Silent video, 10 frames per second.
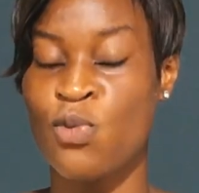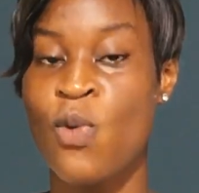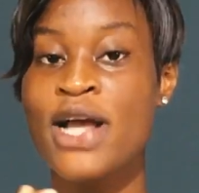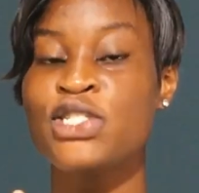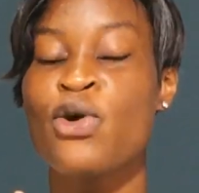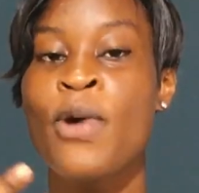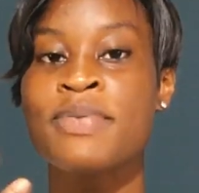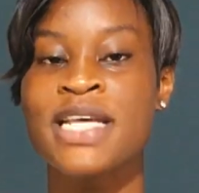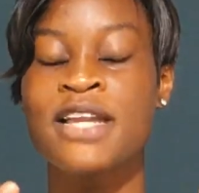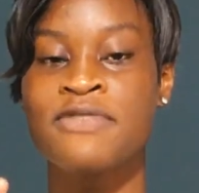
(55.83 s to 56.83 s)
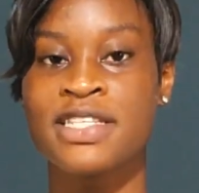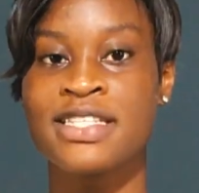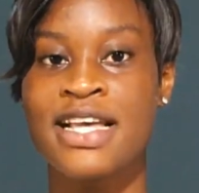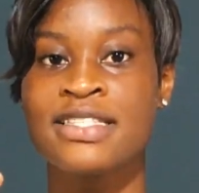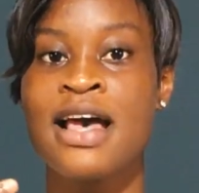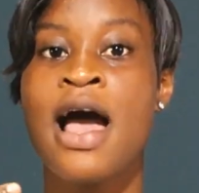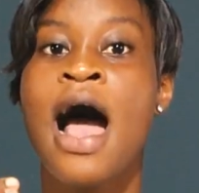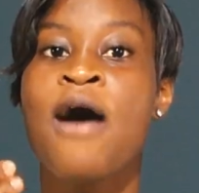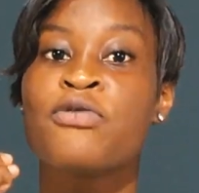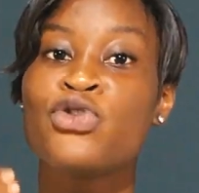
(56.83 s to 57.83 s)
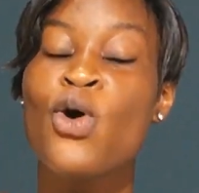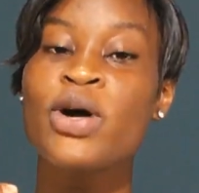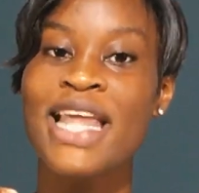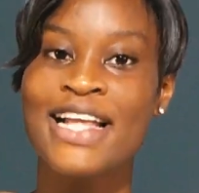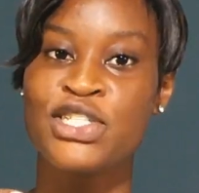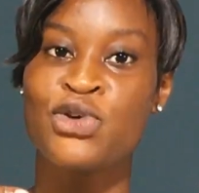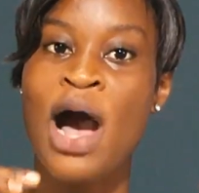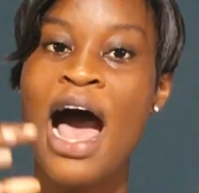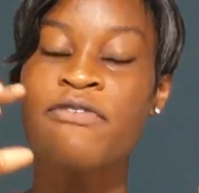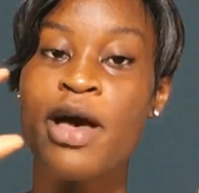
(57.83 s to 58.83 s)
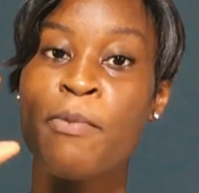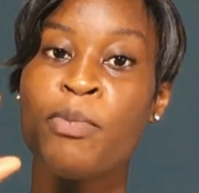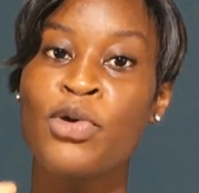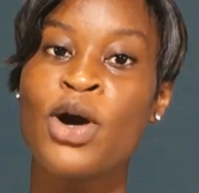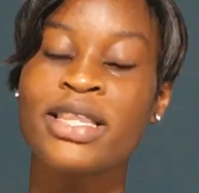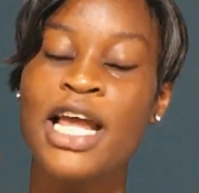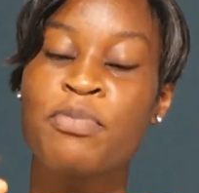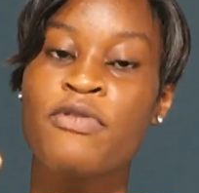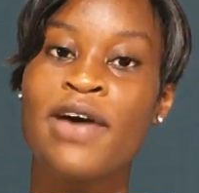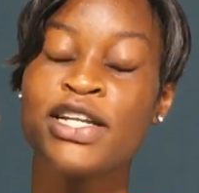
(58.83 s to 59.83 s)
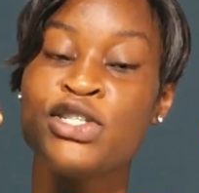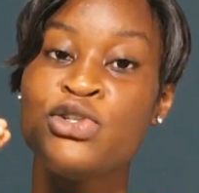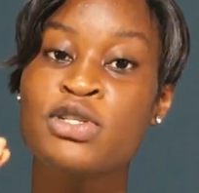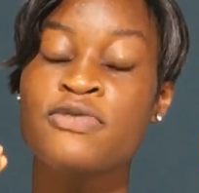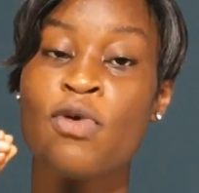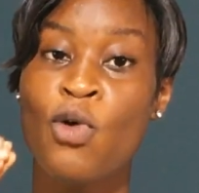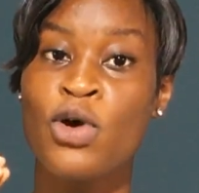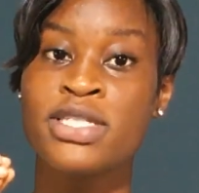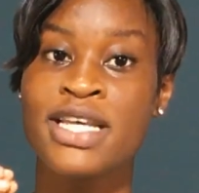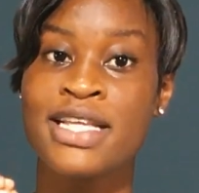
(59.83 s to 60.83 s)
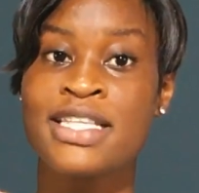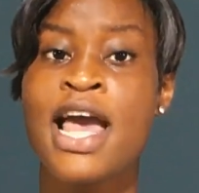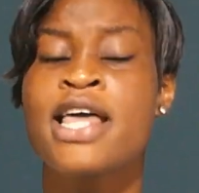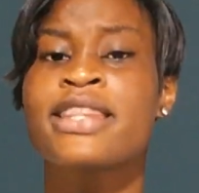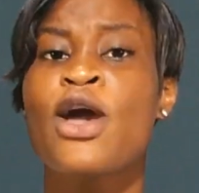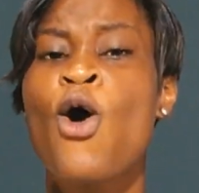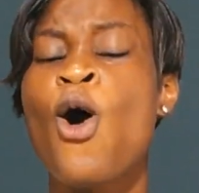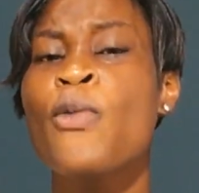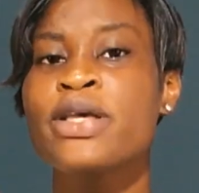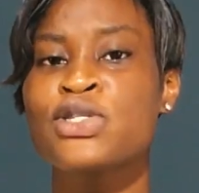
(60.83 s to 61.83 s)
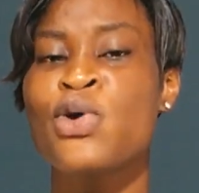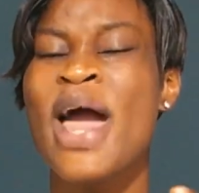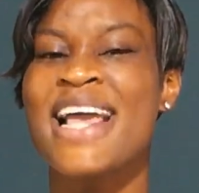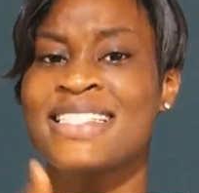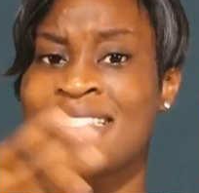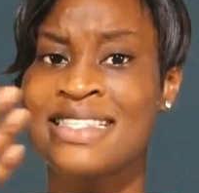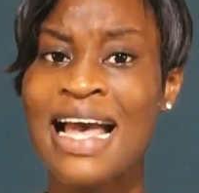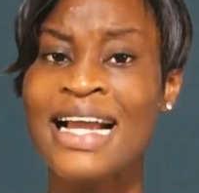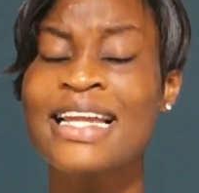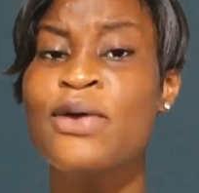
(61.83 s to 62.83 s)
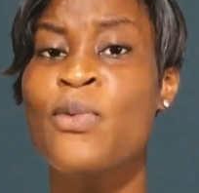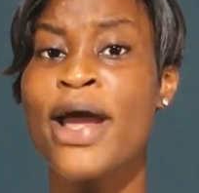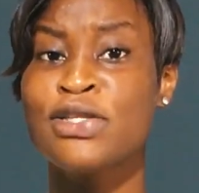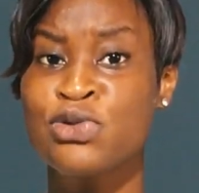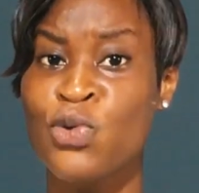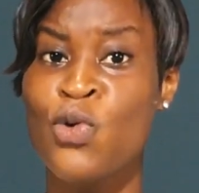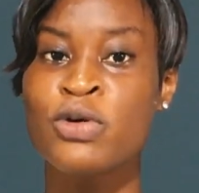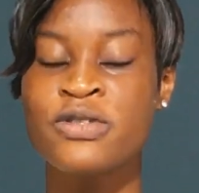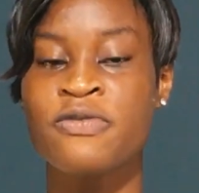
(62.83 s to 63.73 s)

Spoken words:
Once your website visitors know that you have a blog that provides useful content, they always know exactly where to go to